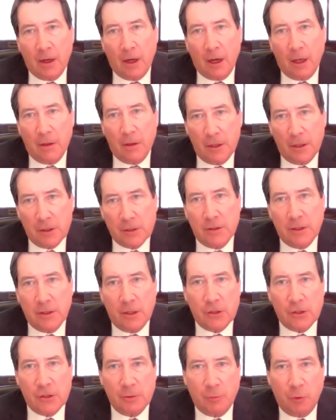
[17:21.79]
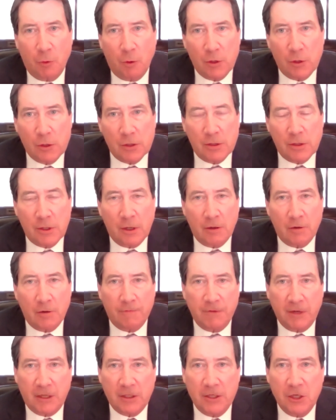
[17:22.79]
and this then supports their
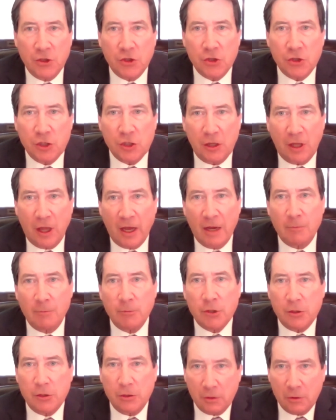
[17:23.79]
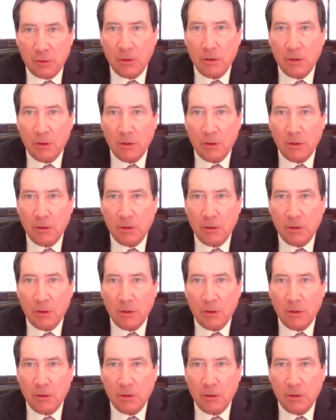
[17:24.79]
fictitious claims to